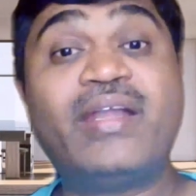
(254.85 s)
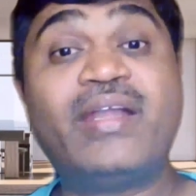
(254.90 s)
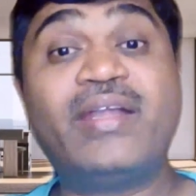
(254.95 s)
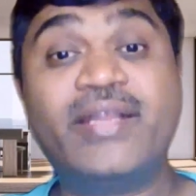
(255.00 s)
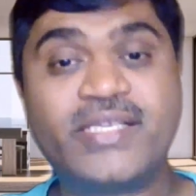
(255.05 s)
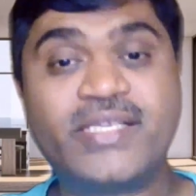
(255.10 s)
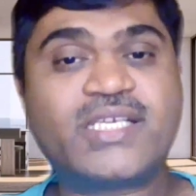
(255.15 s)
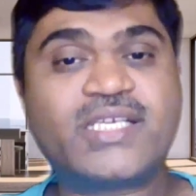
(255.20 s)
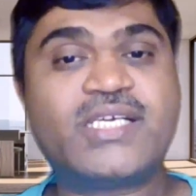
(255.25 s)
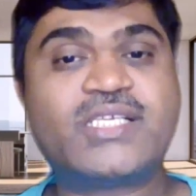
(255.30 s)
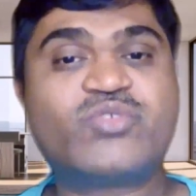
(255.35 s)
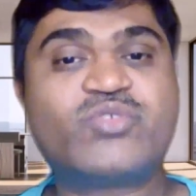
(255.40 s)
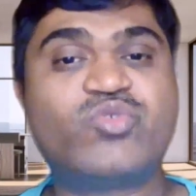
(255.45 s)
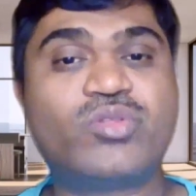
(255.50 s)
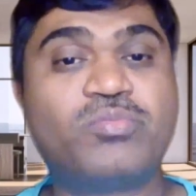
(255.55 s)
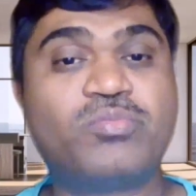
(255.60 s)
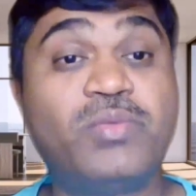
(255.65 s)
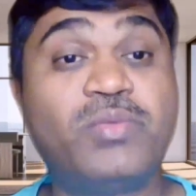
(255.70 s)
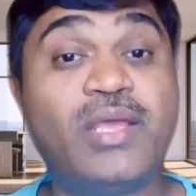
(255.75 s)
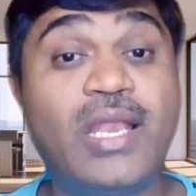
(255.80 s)
you can
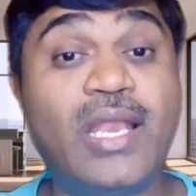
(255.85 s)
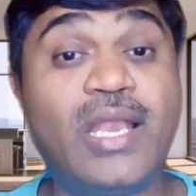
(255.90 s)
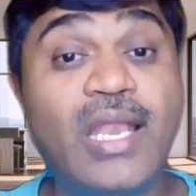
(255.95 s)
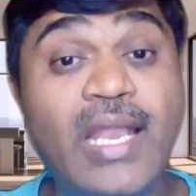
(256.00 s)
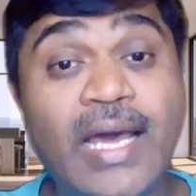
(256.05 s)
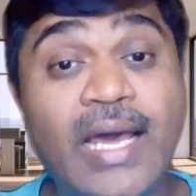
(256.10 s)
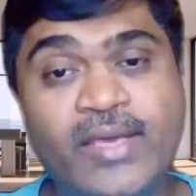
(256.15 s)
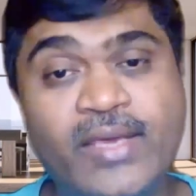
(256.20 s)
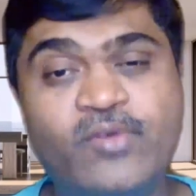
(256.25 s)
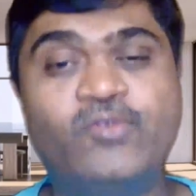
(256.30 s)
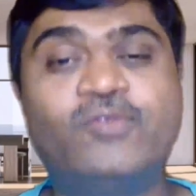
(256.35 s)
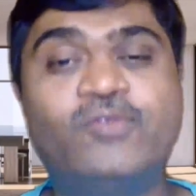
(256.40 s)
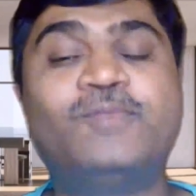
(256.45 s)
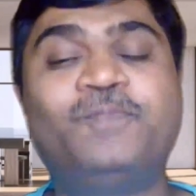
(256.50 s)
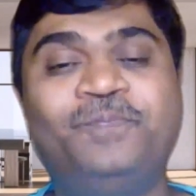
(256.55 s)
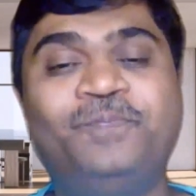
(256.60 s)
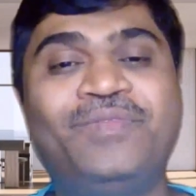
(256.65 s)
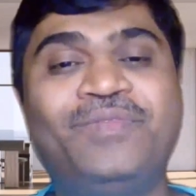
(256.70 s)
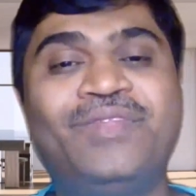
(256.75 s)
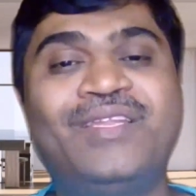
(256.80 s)
discuss with me
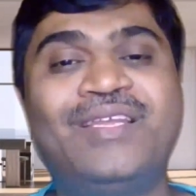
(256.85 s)
live.